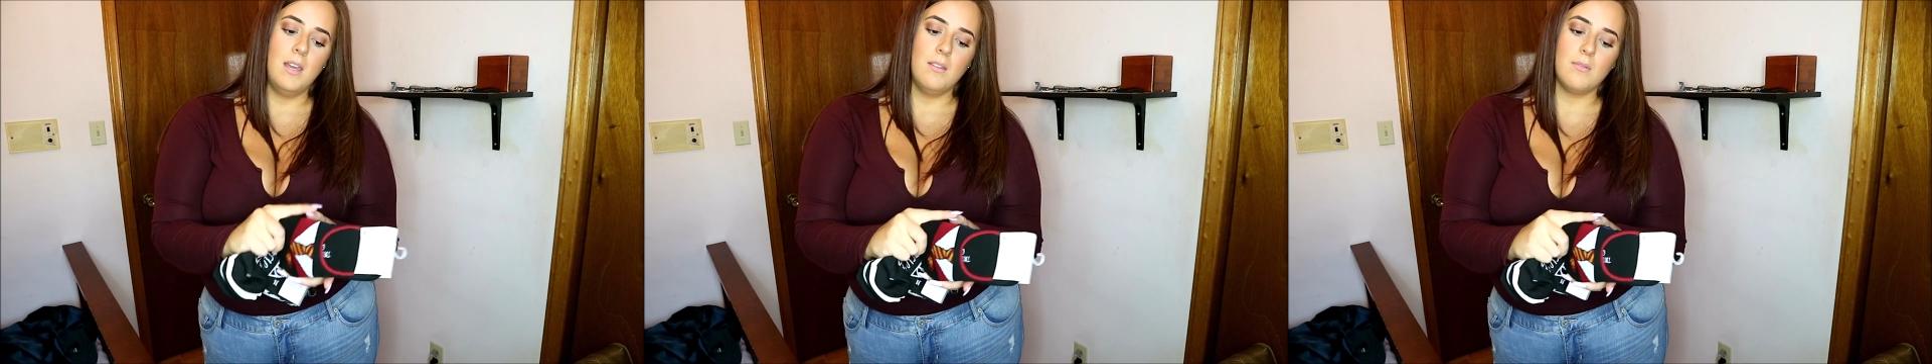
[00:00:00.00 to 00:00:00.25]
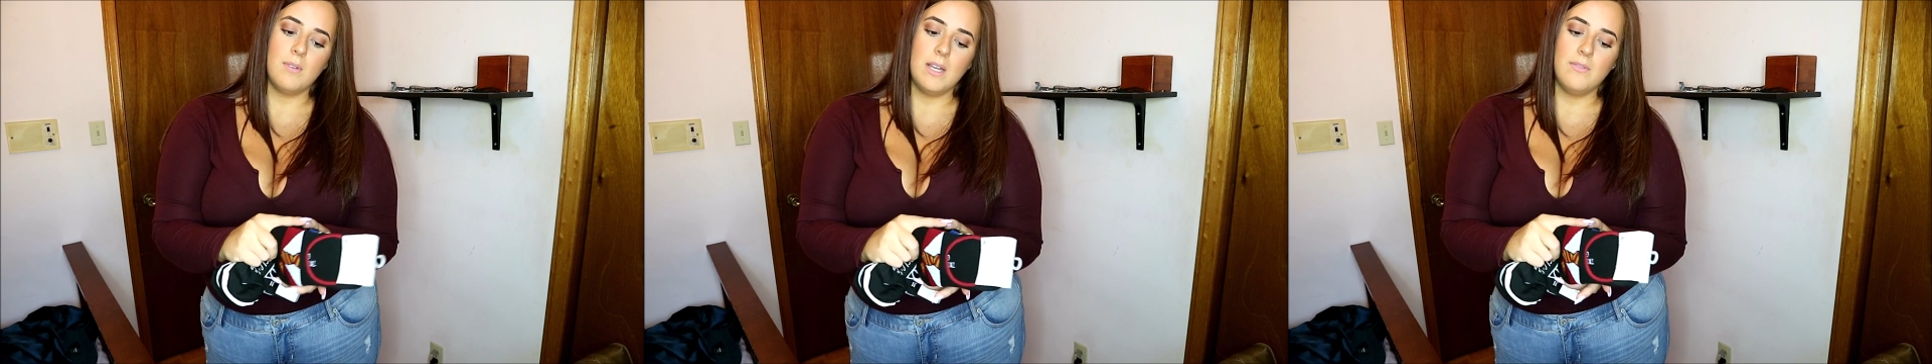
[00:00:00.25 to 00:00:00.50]

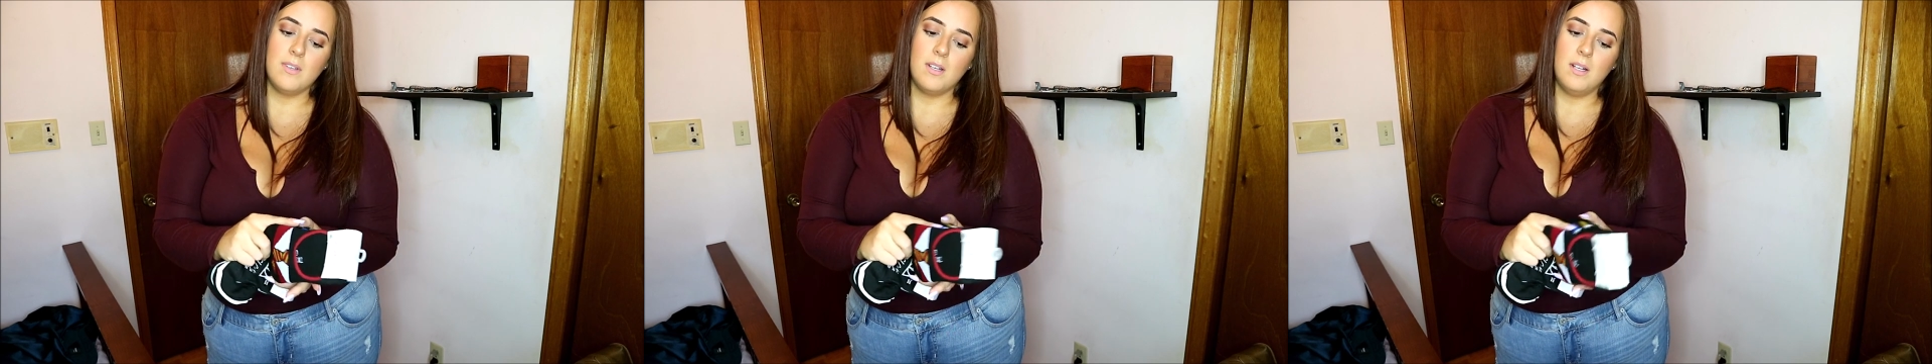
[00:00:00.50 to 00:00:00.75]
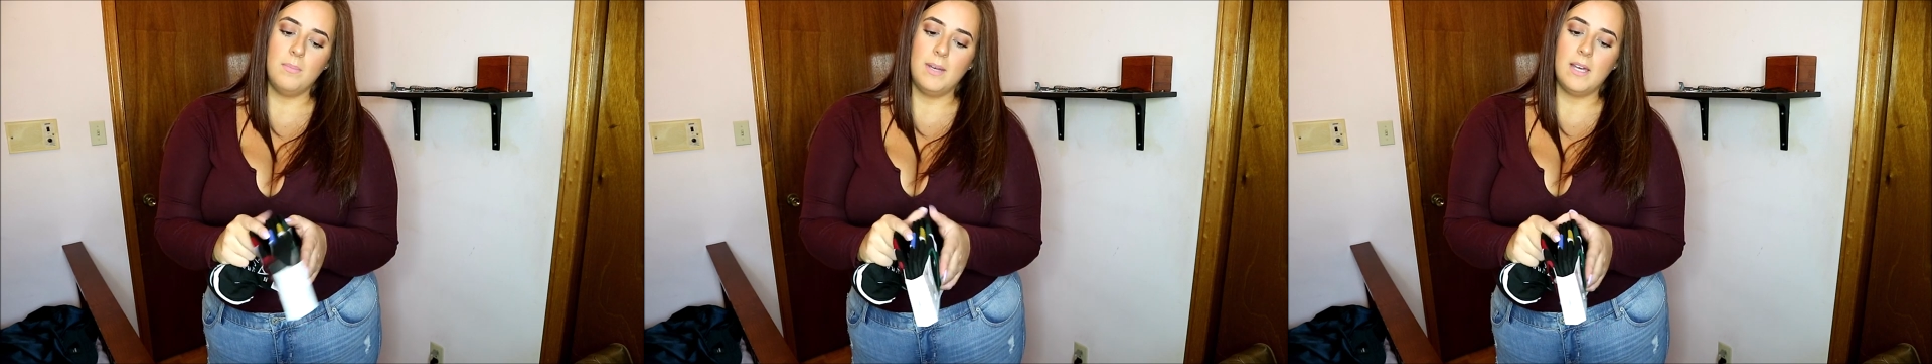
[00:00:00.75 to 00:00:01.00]
the
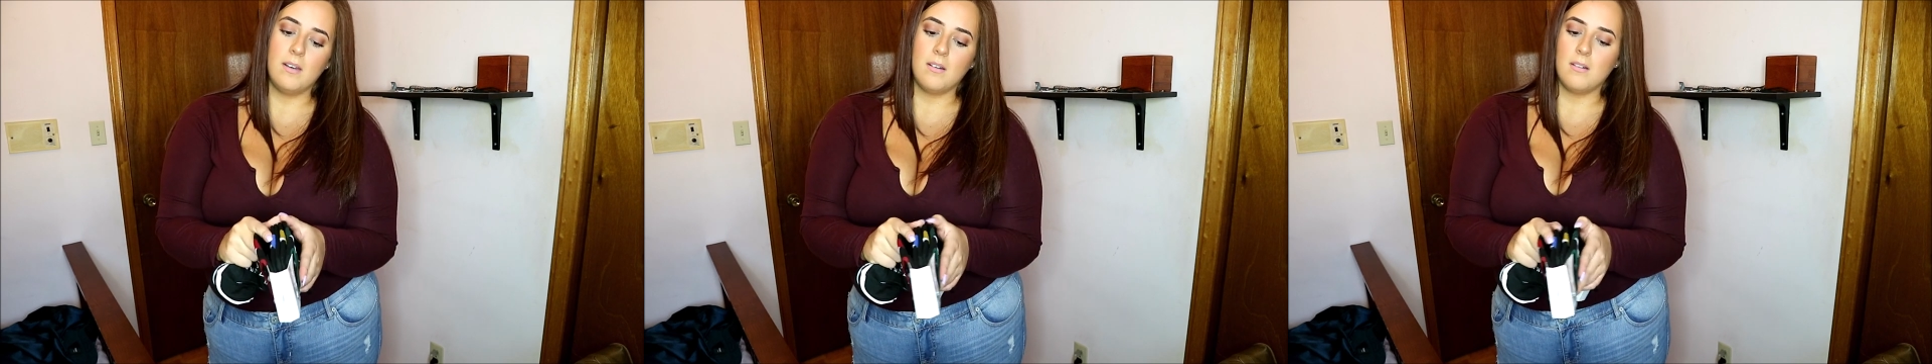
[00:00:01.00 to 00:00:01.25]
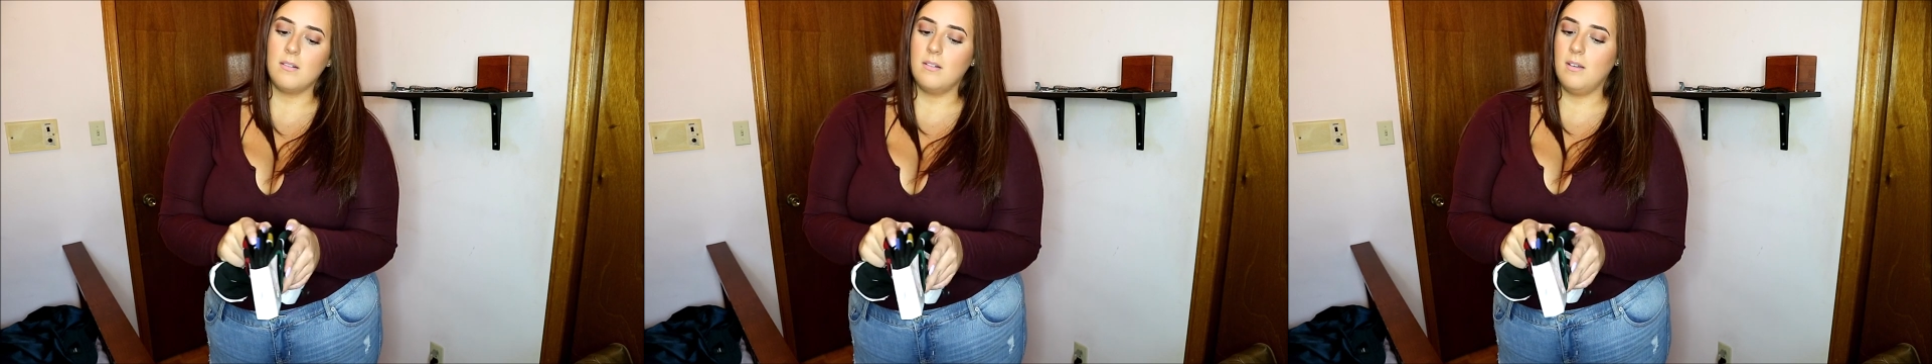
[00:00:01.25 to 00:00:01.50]
Ravenclaw
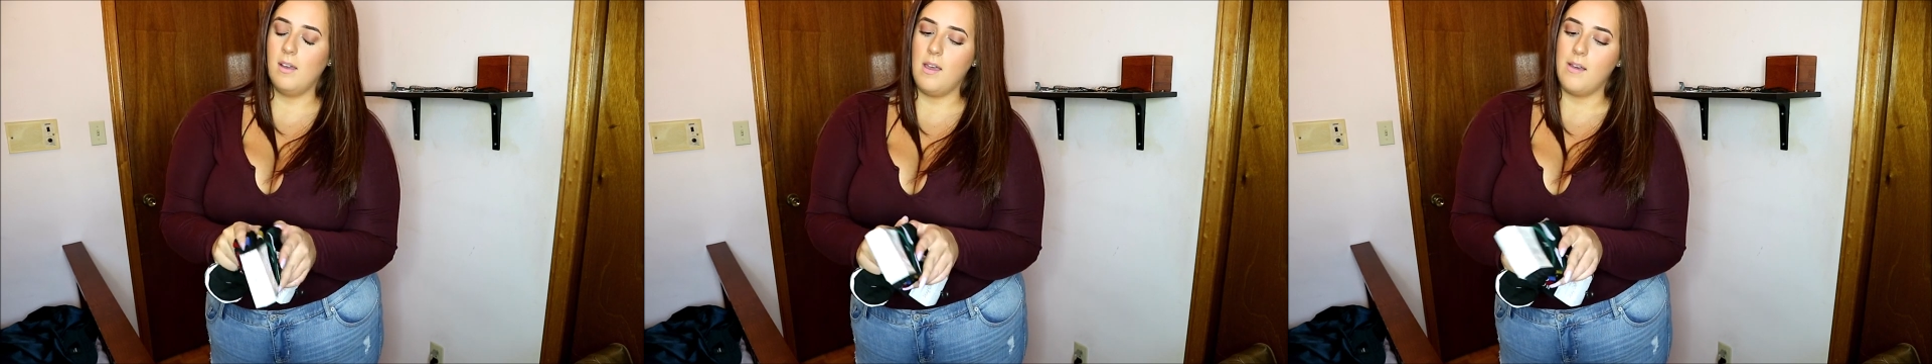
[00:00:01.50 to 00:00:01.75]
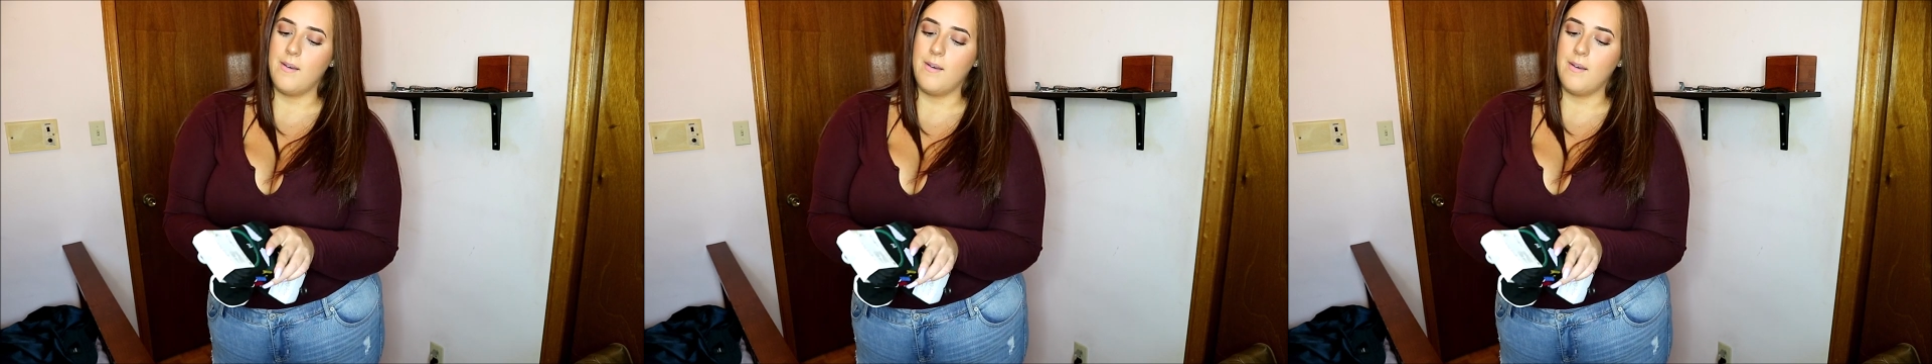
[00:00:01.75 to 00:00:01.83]
pattern,